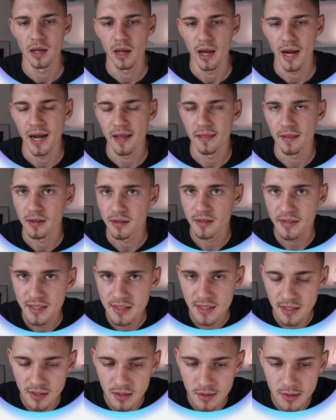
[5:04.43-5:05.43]
And this
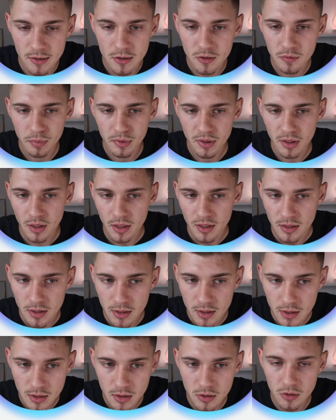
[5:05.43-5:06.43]
is
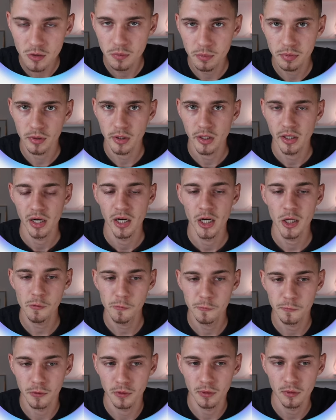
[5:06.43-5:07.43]
super
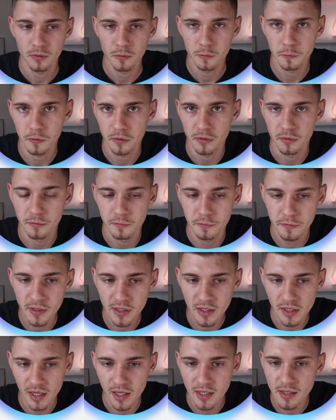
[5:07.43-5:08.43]
helpful for
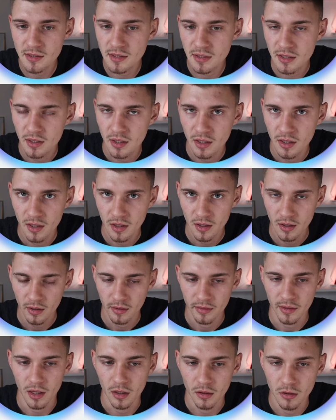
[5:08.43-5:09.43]
affiliates
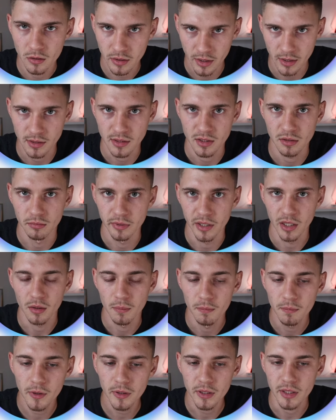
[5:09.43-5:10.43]
that are looking to make
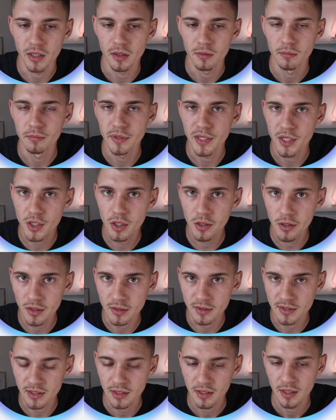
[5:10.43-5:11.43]
money,
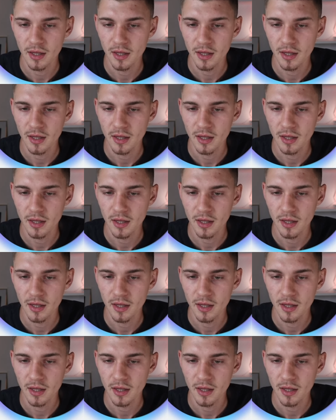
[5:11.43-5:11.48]
because